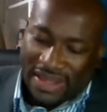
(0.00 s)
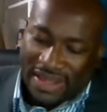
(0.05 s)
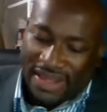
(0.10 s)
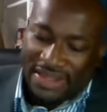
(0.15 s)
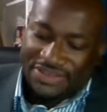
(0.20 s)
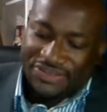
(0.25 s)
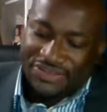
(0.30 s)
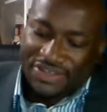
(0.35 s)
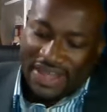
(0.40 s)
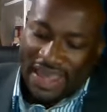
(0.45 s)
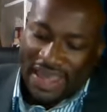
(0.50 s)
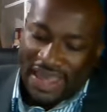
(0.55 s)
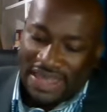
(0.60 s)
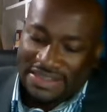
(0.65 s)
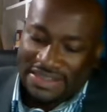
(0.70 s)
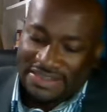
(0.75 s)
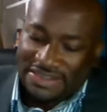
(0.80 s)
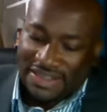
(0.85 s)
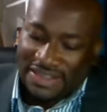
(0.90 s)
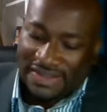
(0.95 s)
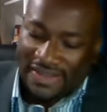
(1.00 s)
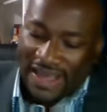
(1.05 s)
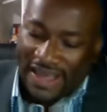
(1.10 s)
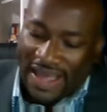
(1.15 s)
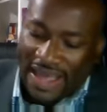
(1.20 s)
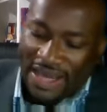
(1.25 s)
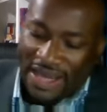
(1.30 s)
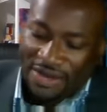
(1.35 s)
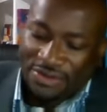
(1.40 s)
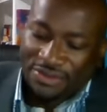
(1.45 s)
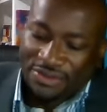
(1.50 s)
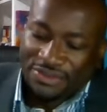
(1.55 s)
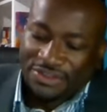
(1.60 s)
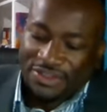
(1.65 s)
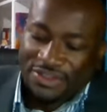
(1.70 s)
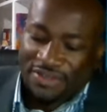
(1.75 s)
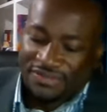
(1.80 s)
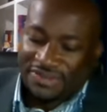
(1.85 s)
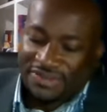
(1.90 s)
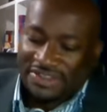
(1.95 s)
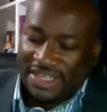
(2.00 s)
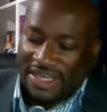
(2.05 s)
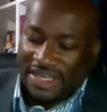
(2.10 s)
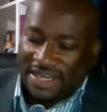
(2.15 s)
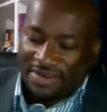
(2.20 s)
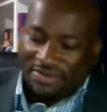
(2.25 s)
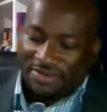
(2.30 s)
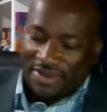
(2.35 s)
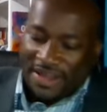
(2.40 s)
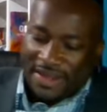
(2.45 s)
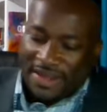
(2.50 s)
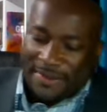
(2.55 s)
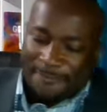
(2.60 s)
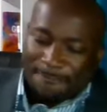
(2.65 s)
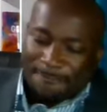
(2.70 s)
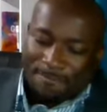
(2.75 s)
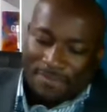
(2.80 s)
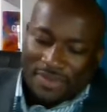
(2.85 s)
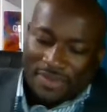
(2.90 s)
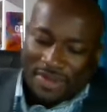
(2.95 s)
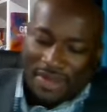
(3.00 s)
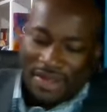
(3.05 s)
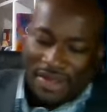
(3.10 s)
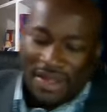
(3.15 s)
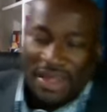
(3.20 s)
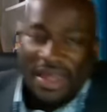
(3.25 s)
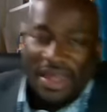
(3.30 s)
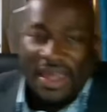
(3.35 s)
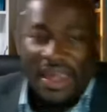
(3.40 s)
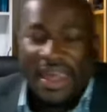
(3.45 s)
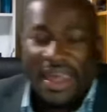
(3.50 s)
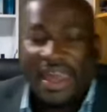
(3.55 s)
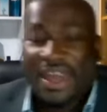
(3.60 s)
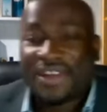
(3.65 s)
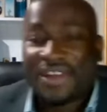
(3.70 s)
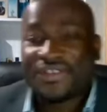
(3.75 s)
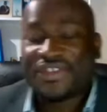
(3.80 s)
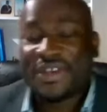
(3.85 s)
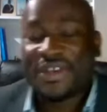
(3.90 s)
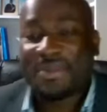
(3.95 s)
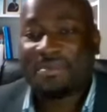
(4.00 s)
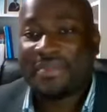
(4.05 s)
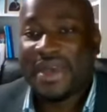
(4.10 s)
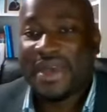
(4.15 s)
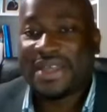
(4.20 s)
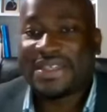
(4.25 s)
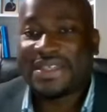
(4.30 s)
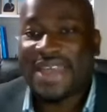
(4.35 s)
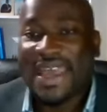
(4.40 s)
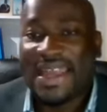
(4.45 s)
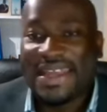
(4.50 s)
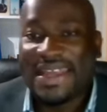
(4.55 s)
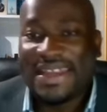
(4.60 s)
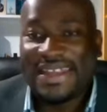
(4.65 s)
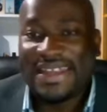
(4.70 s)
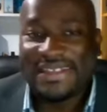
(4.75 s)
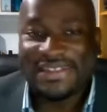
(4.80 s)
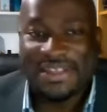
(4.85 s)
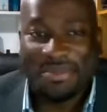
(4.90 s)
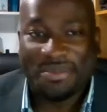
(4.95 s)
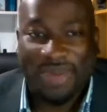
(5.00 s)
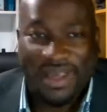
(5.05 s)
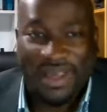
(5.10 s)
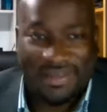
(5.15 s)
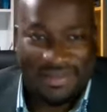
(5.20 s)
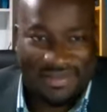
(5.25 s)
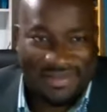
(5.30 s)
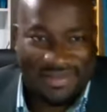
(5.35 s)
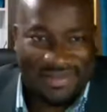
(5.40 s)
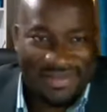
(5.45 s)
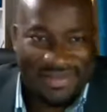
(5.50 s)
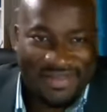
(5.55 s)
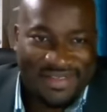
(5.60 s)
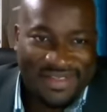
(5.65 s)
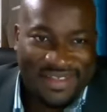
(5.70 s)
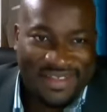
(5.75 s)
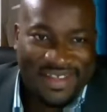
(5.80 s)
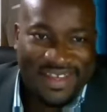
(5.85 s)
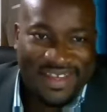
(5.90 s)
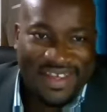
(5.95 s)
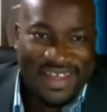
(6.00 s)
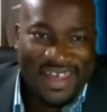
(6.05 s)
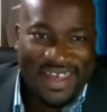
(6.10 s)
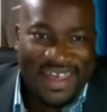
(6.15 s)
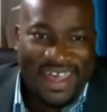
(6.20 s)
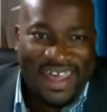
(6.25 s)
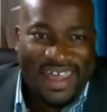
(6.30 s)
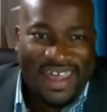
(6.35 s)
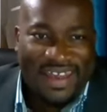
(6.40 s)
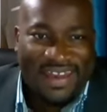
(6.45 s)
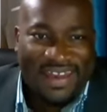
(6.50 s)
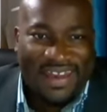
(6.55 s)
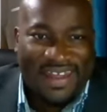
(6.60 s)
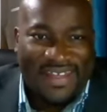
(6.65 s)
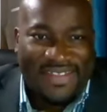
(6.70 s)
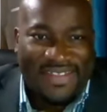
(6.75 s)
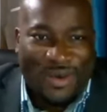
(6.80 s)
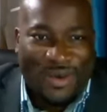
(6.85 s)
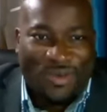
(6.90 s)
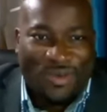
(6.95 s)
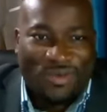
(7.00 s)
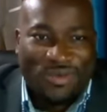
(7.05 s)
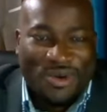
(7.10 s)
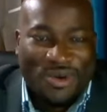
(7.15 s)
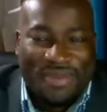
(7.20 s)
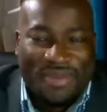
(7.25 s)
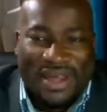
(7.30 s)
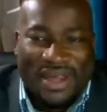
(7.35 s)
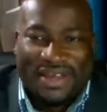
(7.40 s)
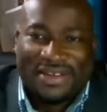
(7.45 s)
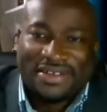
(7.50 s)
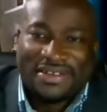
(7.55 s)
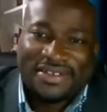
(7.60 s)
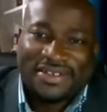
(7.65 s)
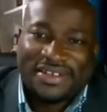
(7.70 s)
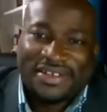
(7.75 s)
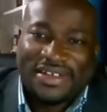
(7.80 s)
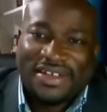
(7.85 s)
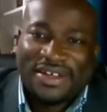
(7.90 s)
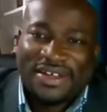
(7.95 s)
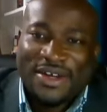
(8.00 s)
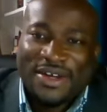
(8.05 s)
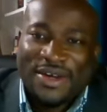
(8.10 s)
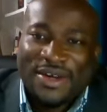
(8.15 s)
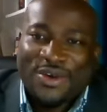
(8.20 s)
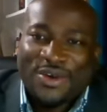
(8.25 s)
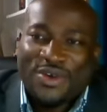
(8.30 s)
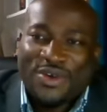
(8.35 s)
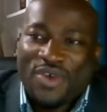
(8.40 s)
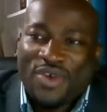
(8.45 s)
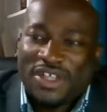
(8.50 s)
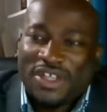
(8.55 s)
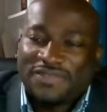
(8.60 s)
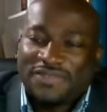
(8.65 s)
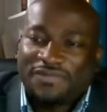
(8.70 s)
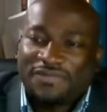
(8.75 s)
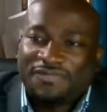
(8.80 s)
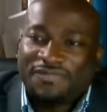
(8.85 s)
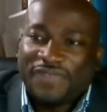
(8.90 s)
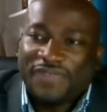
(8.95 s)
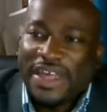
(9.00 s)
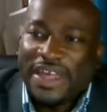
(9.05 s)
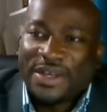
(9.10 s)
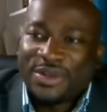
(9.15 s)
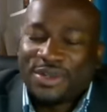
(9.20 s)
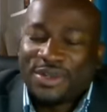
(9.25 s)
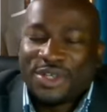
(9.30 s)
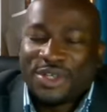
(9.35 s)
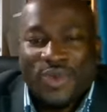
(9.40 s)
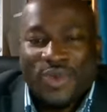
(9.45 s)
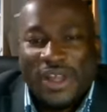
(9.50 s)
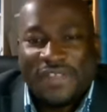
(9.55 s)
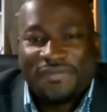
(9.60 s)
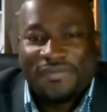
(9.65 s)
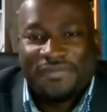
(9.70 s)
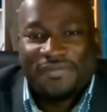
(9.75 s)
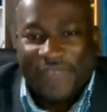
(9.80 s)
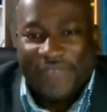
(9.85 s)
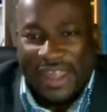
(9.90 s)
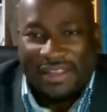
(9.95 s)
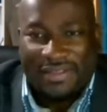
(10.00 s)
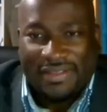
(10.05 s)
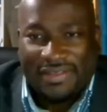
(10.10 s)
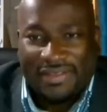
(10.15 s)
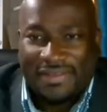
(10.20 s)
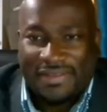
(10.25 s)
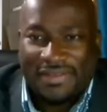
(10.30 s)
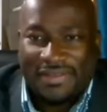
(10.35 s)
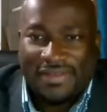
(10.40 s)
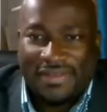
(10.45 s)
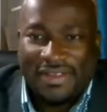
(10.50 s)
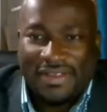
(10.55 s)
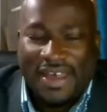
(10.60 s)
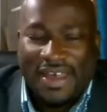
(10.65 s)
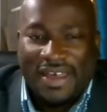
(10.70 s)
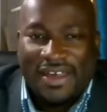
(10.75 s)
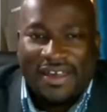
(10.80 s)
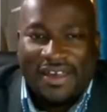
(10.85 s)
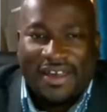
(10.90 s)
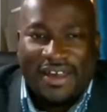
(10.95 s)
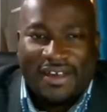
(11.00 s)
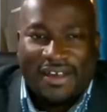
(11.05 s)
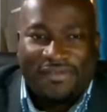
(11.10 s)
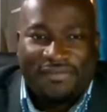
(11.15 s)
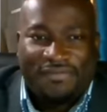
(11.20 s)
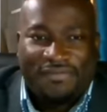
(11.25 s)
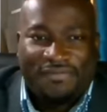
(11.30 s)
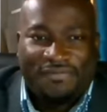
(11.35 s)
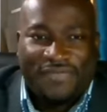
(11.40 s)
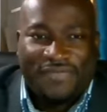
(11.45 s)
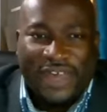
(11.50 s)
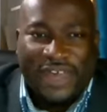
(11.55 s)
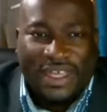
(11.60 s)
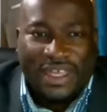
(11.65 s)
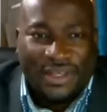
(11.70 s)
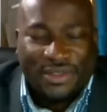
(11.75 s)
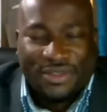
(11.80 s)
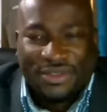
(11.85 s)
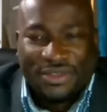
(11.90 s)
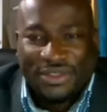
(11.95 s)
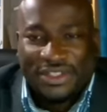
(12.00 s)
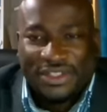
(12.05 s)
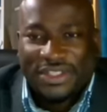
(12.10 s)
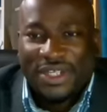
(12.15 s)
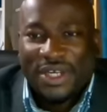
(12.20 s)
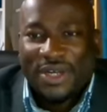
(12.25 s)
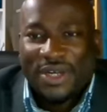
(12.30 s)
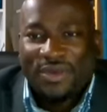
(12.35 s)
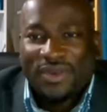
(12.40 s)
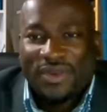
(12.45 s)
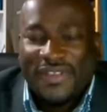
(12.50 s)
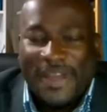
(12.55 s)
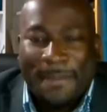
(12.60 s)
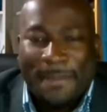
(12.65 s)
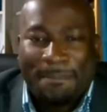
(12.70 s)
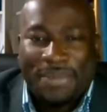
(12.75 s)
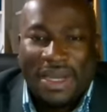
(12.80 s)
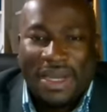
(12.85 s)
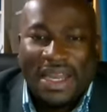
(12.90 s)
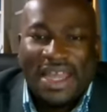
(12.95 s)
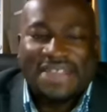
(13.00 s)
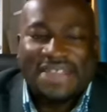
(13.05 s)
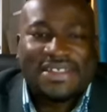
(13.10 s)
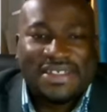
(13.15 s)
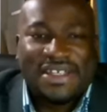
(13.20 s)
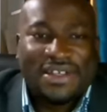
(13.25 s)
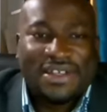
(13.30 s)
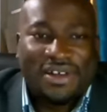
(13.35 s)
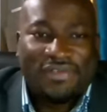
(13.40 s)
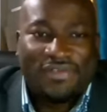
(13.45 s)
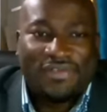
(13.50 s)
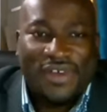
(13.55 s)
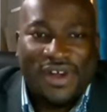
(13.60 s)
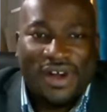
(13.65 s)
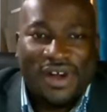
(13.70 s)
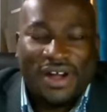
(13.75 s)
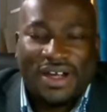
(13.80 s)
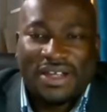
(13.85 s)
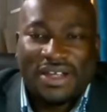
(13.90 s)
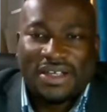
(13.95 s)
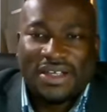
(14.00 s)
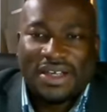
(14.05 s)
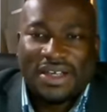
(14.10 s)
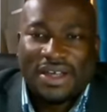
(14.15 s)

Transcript: and she entered the house of Zechariah, and she met Elizabeth, another woman who was filled with faith, filled with the blessing of God.